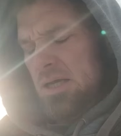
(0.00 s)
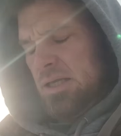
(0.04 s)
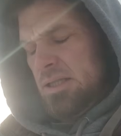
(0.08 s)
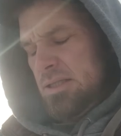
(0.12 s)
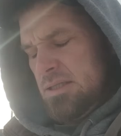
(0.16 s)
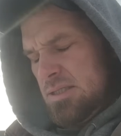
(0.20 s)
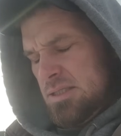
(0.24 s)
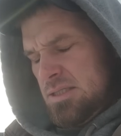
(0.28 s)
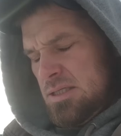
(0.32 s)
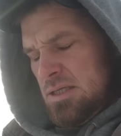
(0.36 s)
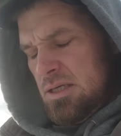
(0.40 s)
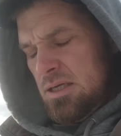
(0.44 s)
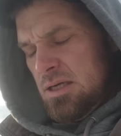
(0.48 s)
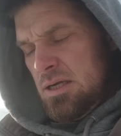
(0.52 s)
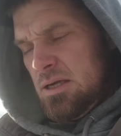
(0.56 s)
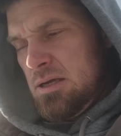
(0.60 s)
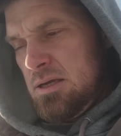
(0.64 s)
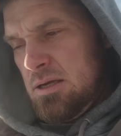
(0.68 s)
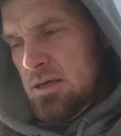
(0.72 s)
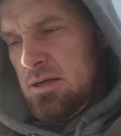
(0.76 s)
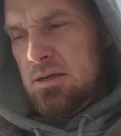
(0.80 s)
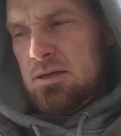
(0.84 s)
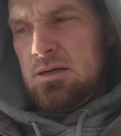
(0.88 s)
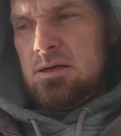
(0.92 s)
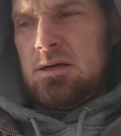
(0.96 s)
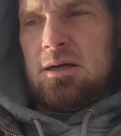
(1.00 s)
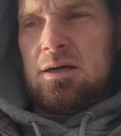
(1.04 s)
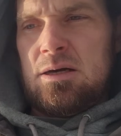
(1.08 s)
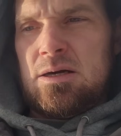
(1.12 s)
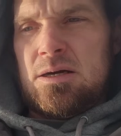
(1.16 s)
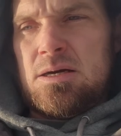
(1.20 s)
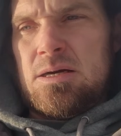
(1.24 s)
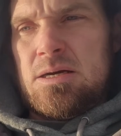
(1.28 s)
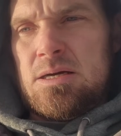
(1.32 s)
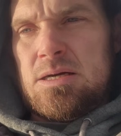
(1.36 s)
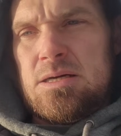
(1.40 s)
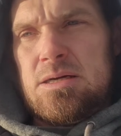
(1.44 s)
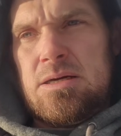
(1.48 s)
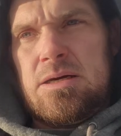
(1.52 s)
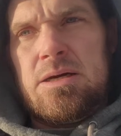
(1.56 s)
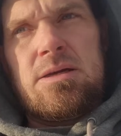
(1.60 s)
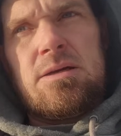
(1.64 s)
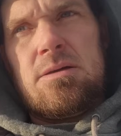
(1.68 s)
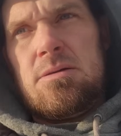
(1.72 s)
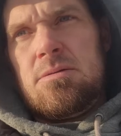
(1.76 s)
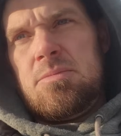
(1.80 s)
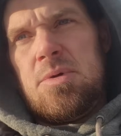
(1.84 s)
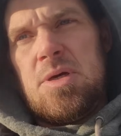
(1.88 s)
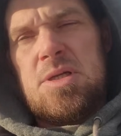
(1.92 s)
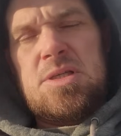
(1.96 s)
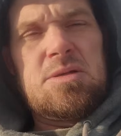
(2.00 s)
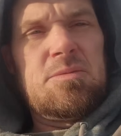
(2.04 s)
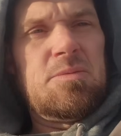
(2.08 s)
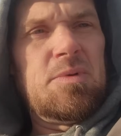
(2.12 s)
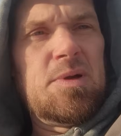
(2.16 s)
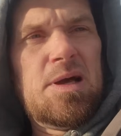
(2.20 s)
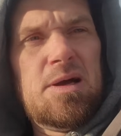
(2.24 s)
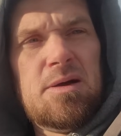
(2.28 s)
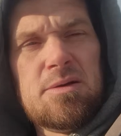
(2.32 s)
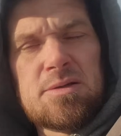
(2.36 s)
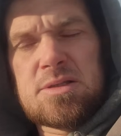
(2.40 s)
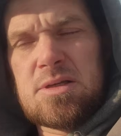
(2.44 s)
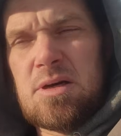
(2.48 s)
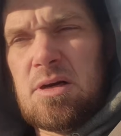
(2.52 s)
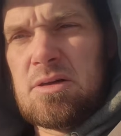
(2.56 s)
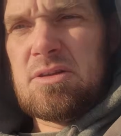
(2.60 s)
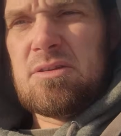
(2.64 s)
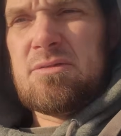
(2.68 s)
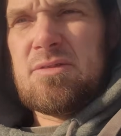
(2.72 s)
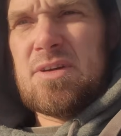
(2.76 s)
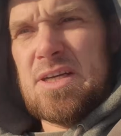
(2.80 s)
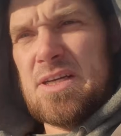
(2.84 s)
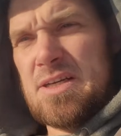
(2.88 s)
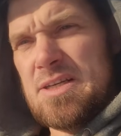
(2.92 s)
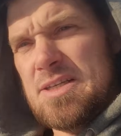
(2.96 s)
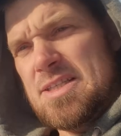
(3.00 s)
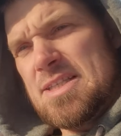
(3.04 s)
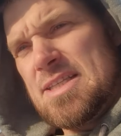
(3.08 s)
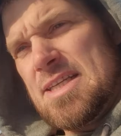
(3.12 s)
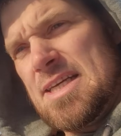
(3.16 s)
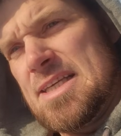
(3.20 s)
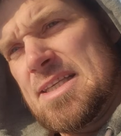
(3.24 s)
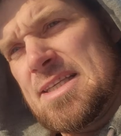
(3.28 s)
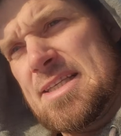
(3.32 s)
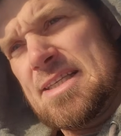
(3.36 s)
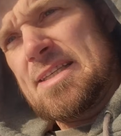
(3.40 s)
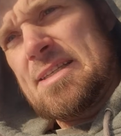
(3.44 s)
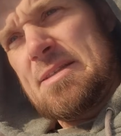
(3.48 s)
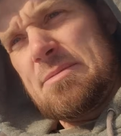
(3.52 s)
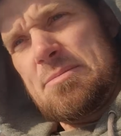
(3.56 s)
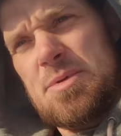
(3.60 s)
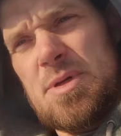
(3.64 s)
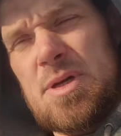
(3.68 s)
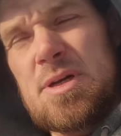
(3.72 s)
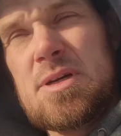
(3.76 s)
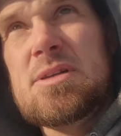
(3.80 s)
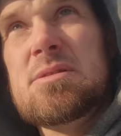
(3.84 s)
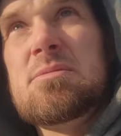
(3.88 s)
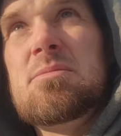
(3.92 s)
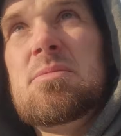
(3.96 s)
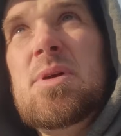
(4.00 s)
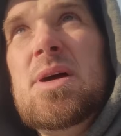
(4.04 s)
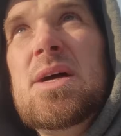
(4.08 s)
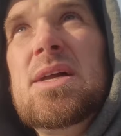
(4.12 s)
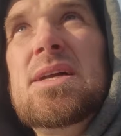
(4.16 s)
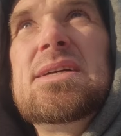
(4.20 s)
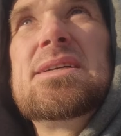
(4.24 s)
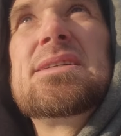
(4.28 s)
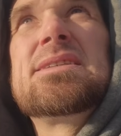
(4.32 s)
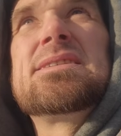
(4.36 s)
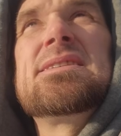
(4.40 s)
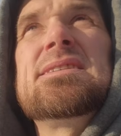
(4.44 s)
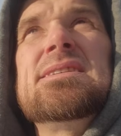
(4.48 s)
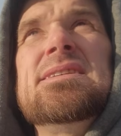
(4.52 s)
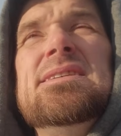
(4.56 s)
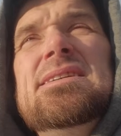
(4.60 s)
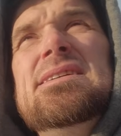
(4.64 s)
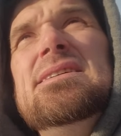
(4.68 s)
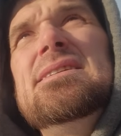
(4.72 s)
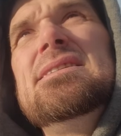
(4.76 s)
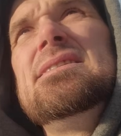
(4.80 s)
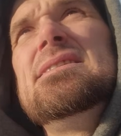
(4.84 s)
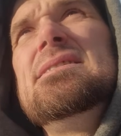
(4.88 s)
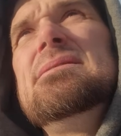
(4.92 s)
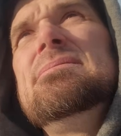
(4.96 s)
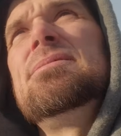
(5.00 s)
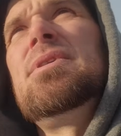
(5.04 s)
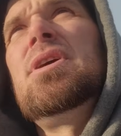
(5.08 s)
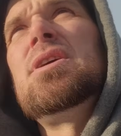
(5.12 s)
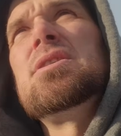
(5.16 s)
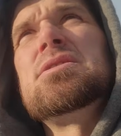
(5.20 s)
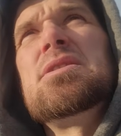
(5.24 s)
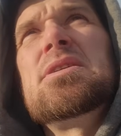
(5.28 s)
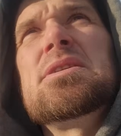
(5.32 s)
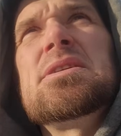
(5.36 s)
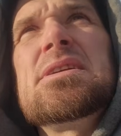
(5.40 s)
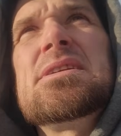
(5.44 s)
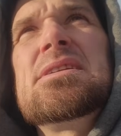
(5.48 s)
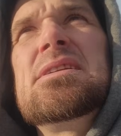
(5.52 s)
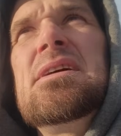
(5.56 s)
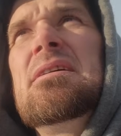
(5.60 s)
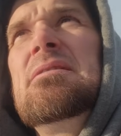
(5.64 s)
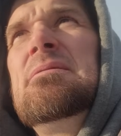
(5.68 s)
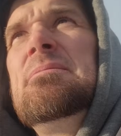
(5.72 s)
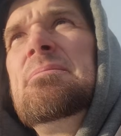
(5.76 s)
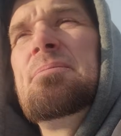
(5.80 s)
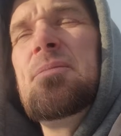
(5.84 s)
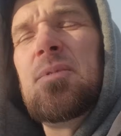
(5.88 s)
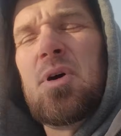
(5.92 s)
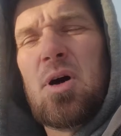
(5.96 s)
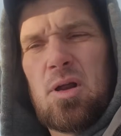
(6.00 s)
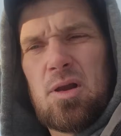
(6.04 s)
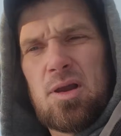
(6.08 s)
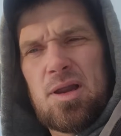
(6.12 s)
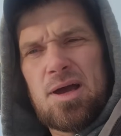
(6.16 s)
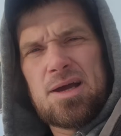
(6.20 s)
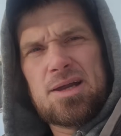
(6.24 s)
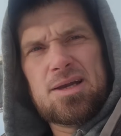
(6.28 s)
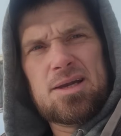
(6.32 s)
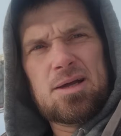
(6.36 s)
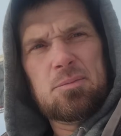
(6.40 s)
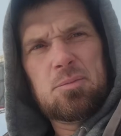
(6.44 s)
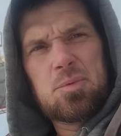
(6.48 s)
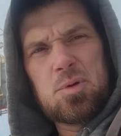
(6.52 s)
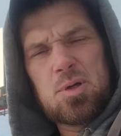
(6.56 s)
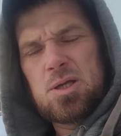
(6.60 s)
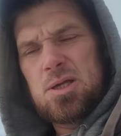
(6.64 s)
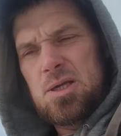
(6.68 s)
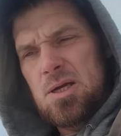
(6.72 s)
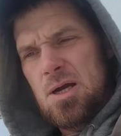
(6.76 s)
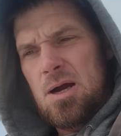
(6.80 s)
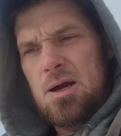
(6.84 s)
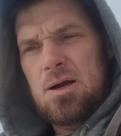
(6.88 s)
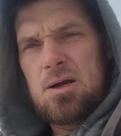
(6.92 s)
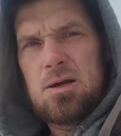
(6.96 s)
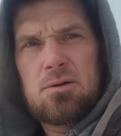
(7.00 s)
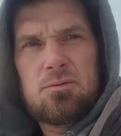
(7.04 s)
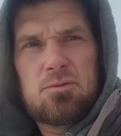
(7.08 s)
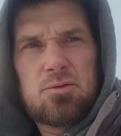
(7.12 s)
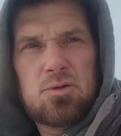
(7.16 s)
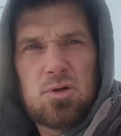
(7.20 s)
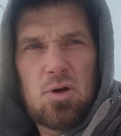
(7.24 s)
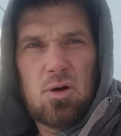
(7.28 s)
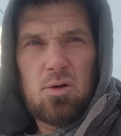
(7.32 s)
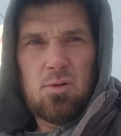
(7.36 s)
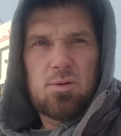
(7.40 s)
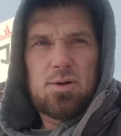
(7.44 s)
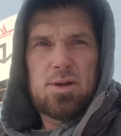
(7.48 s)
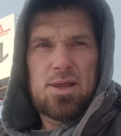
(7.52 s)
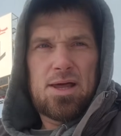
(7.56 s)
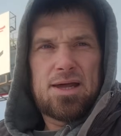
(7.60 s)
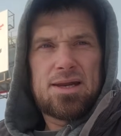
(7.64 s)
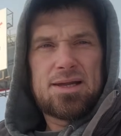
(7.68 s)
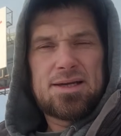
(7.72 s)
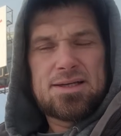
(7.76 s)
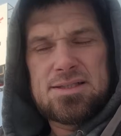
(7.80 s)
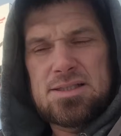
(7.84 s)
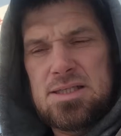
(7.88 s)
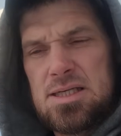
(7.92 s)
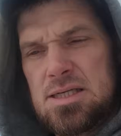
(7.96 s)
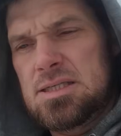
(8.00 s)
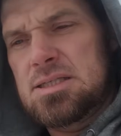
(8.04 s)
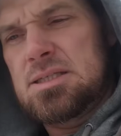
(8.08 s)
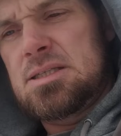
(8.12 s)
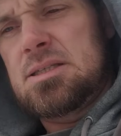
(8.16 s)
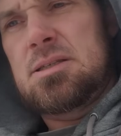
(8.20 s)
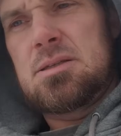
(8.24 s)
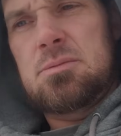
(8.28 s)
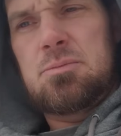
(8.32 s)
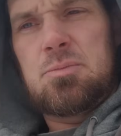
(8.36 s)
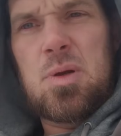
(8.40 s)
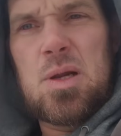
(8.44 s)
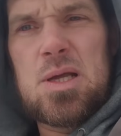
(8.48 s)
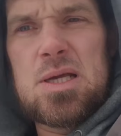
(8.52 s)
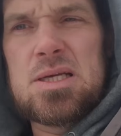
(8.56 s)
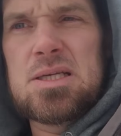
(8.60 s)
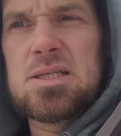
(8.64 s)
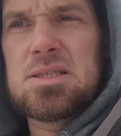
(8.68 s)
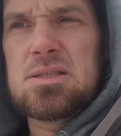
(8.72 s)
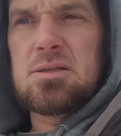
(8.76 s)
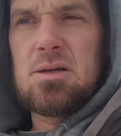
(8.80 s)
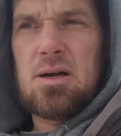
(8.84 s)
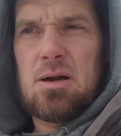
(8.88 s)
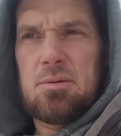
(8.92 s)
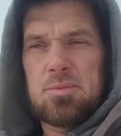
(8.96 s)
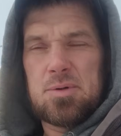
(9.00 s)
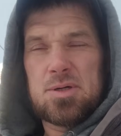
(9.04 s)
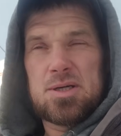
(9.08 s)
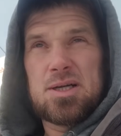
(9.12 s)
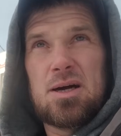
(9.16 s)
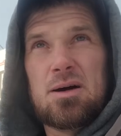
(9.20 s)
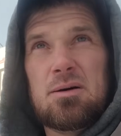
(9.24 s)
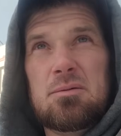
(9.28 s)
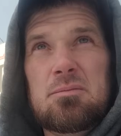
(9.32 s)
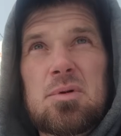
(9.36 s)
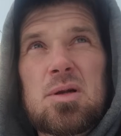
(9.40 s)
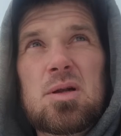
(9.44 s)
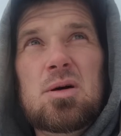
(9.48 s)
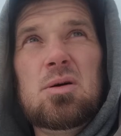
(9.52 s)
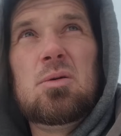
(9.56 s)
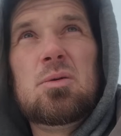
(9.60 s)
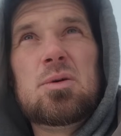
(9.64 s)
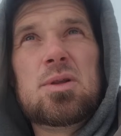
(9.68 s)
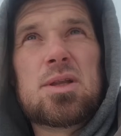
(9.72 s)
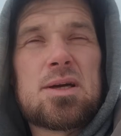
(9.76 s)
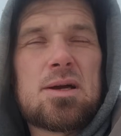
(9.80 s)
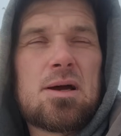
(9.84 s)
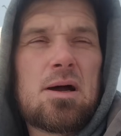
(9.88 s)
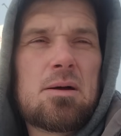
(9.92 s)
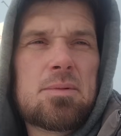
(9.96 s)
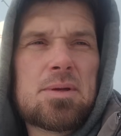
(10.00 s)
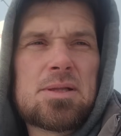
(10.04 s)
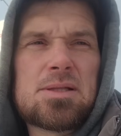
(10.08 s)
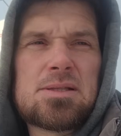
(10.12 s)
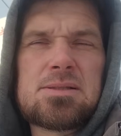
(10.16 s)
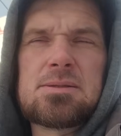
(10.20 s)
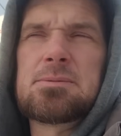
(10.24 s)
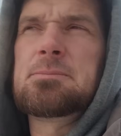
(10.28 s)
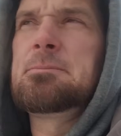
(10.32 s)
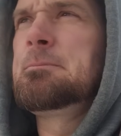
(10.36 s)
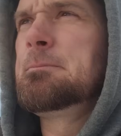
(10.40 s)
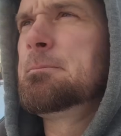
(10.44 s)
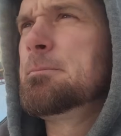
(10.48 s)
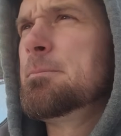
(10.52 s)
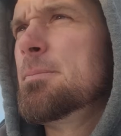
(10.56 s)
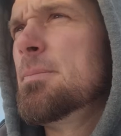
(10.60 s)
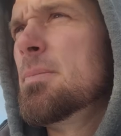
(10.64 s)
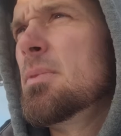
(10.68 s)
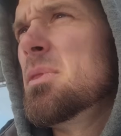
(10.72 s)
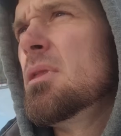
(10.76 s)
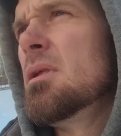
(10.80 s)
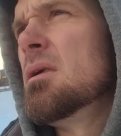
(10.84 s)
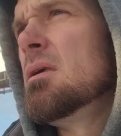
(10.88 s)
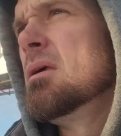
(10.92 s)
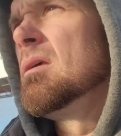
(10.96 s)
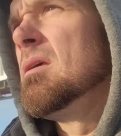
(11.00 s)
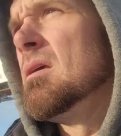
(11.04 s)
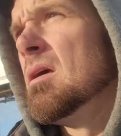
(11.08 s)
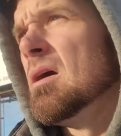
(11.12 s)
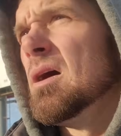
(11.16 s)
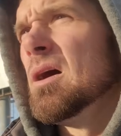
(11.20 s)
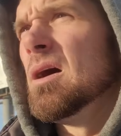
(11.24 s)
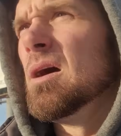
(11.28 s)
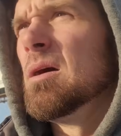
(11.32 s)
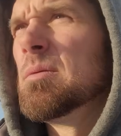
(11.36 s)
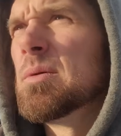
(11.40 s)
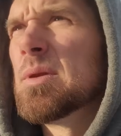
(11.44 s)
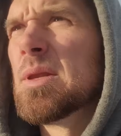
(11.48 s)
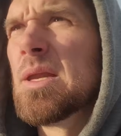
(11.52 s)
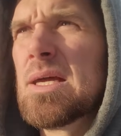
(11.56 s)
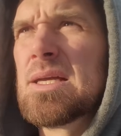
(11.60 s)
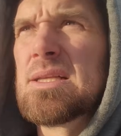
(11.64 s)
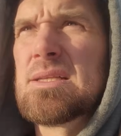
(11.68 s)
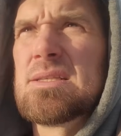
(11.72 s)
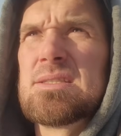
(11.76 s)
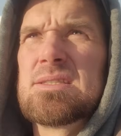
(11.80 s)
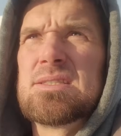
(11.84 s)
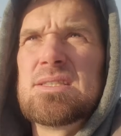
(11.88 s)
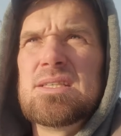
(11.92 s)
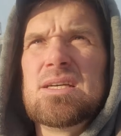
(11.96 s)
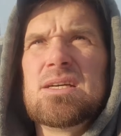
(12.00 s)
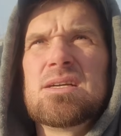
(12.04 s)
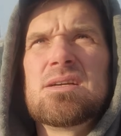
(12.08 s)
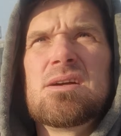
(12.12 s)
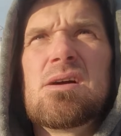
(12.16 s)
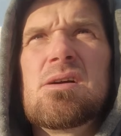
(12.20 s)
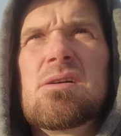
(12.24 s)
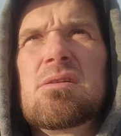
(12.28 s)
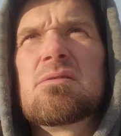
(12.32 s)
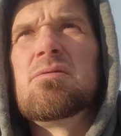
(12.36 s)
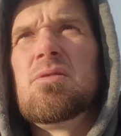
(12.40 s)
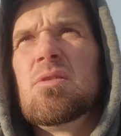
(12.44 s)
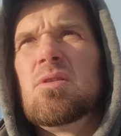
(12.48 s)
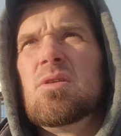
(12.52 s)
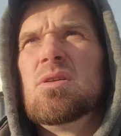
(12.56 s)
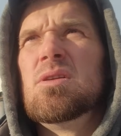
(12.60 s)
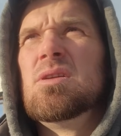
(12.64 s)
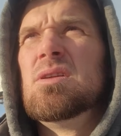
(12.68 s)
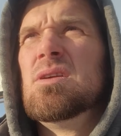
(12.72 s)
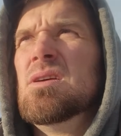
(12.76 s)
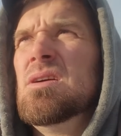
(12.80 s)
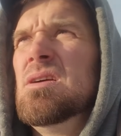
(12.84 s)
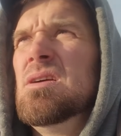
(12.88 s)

like to see, I don't know, a bunch of plows, cultivators, discs, manure spreaders, all sorts of stuff, all lined up in a yard. If you know where that exists, please drop her down below in the comments. I would like to see a yard full